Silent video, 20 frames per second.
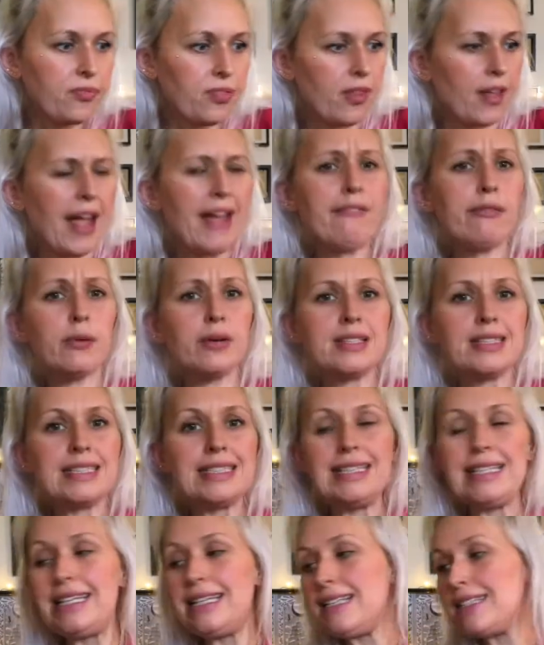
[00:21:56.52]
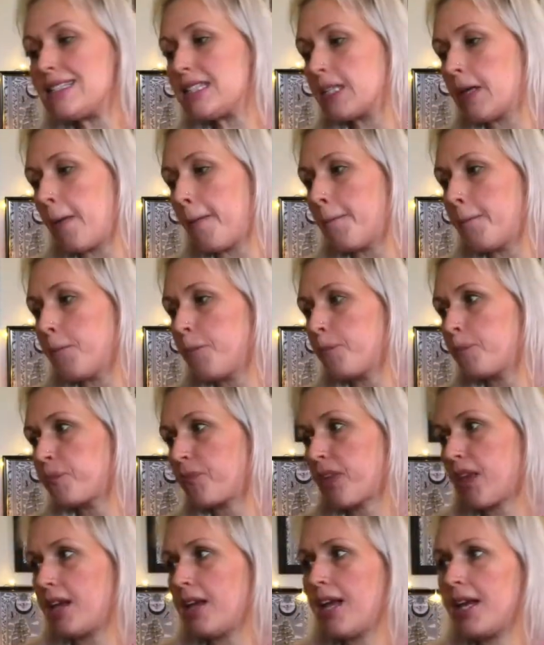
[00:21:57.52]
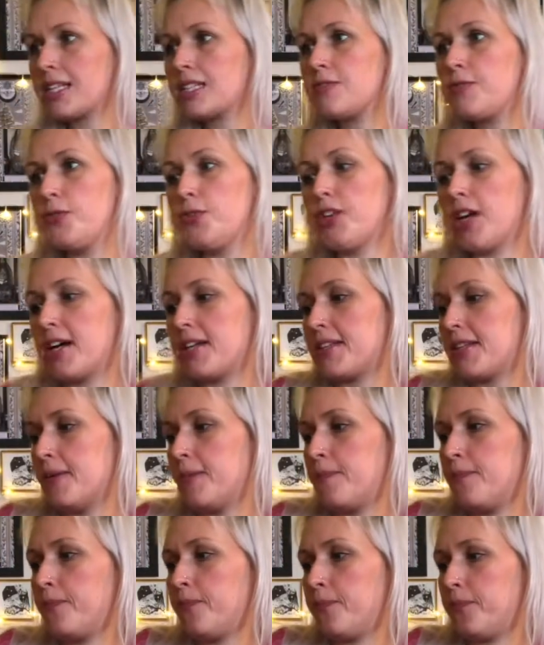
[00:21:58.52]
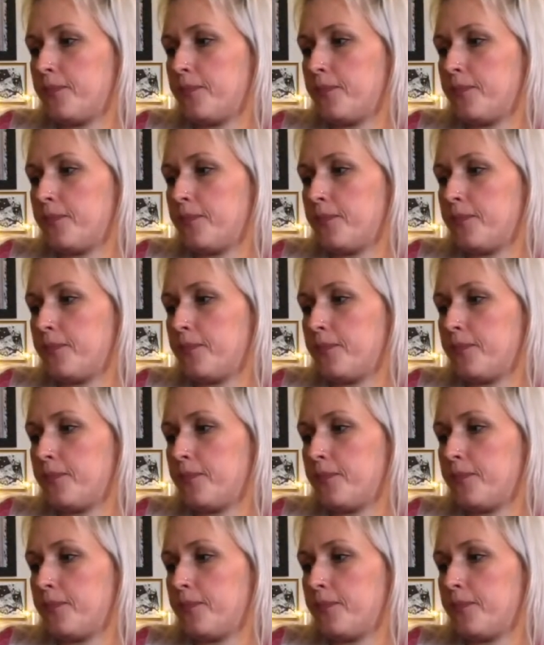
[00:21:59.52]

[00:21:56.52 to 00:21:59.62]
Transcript: everyone's needs. Next food item.